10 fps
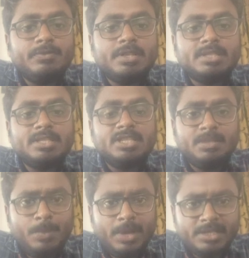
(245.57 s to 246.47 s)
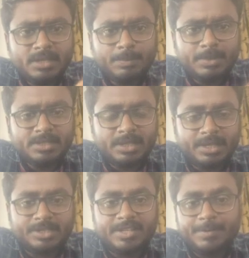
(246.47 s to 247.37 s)
the image
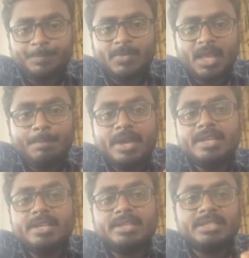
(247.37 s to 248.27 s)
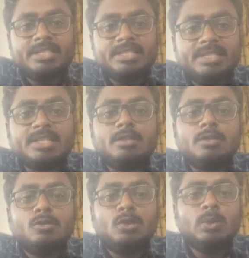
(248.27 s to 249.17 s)
representation, making it easier
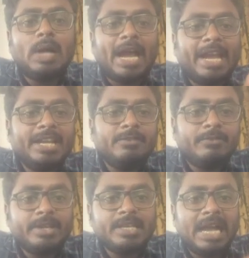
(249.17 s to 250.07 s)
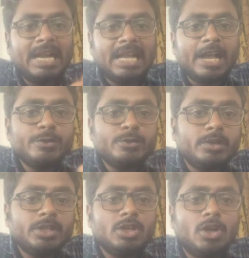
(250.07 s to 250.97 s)
to identify and
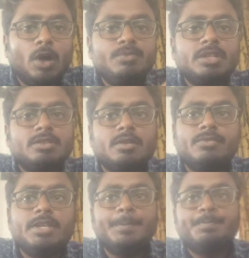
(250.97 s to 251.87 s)
isolate the objects of the